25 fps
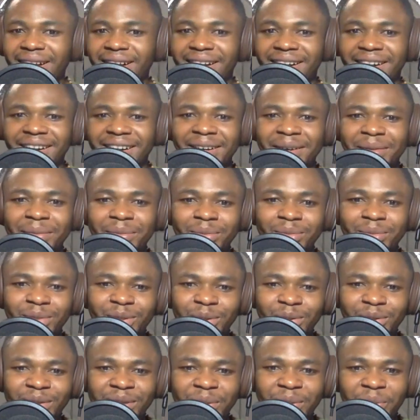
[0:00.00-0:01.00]
um,
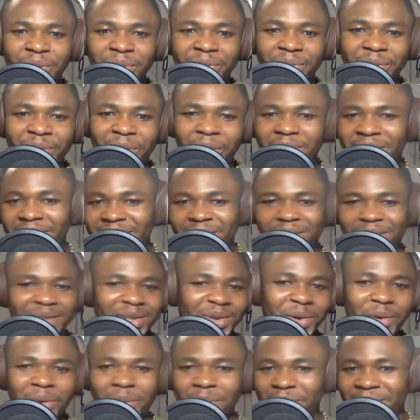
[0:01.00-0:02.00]
do you think we've covered the
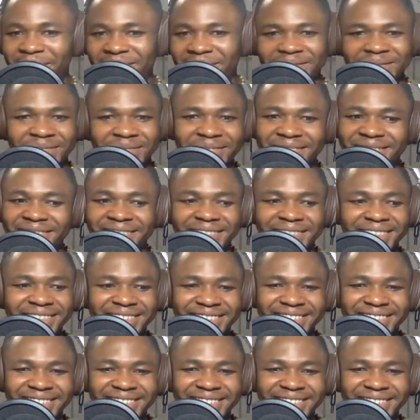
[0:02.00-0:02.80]
whole base already?